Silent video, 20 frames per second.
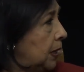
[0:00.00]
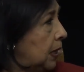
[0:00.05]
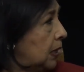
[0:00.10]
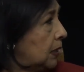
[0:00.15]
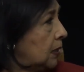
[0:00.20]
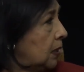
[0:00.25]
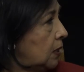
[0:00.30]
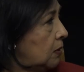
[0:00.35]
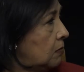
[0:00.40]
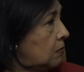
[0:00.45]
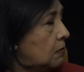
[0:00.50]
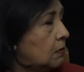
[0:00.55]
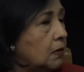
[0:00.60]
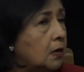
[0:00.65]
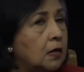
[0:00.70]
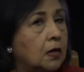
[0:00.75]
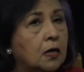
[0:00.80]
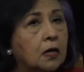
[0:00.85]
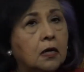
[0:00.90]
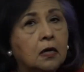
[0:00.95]
Latino
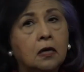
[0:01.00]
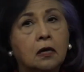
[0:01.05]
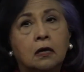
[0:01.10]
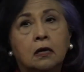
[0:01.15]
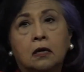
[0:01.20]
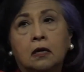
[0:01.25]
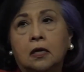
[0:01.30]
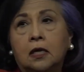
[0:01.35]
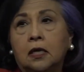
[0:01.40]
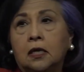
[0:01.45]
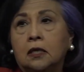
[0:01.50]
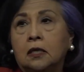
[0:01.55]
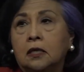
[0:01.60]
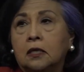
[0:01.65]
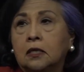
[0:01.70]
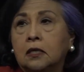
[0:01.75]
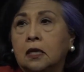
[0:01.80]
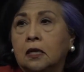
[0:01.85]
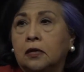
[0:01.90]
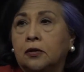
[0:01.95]
uh, in
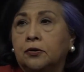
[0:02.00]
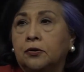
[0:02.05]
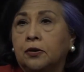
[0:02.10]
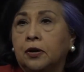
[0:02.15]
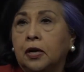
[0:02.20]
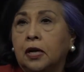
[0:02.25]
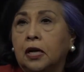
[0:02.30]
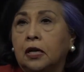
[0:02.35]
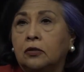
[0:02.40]
this country.